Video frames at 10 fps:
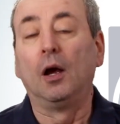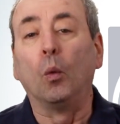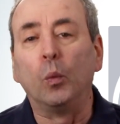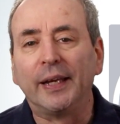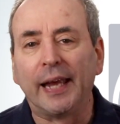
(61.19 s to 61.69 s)

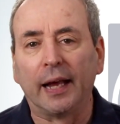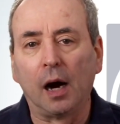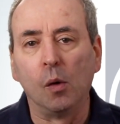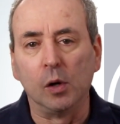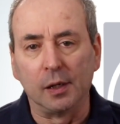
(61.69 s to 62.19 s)
We get
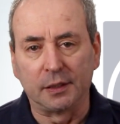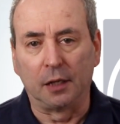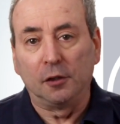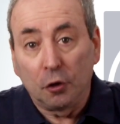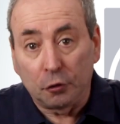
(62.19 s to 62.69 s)
our work
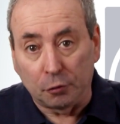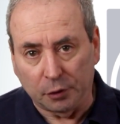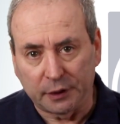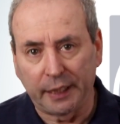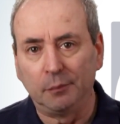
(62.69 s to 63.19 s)
done through
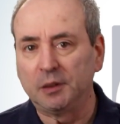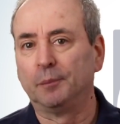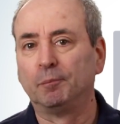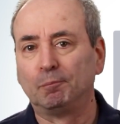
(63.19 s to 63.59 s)
teams.